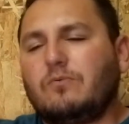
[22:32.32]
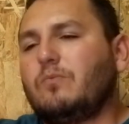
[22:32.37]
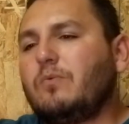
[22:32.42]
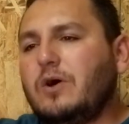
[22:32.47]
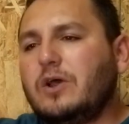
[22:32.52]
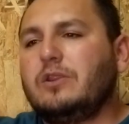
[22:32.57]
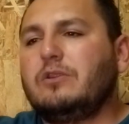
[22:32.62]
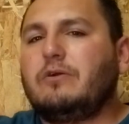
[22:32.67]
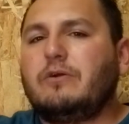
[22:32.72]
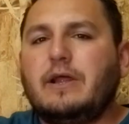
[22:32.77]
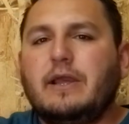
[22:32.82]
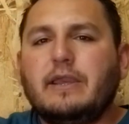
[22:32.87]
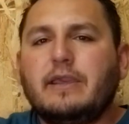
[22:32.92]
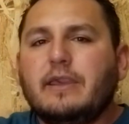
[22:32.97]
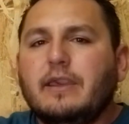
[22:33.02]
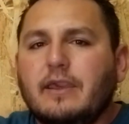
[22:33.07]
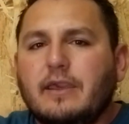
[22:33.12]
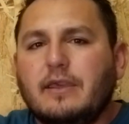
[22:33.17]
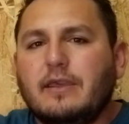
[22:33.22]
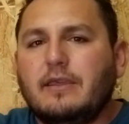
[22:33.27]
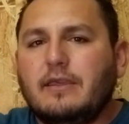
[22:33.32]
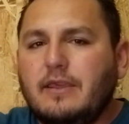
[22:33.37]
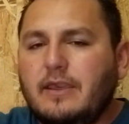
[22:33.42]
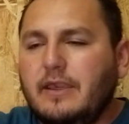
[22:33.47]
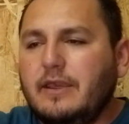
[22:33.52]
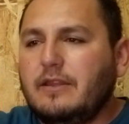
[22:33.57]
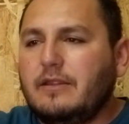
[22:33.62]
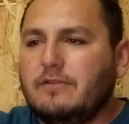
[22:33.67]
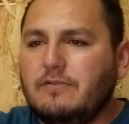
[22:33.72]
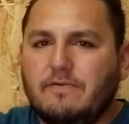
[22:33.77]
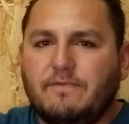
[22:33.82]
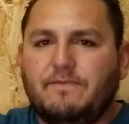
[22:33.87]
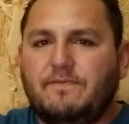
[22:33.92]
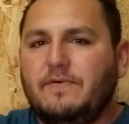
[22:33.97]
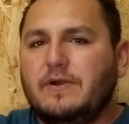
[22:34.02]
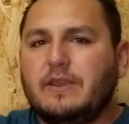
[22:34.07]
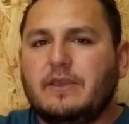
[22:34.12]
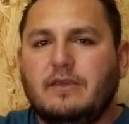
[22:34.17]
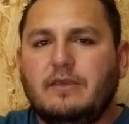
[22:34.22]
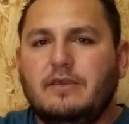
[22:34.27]
No wonder I can't get
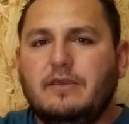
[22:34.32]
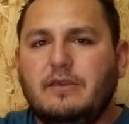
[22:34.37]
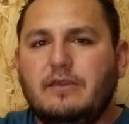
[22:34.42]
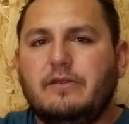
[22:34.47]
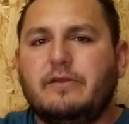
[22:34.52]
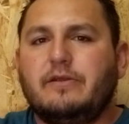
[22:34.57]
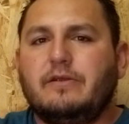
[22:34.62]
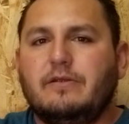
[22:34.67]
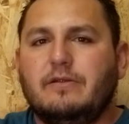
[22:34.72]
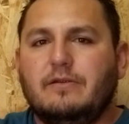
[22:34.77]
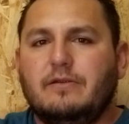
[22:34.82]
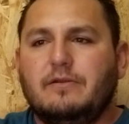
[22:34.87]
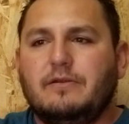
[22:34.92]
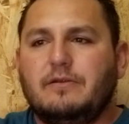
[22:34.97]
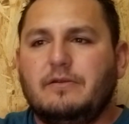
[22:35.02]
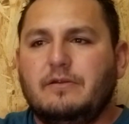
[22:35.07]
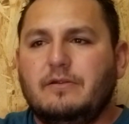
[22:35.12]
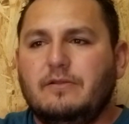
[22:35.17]
into fucking gear.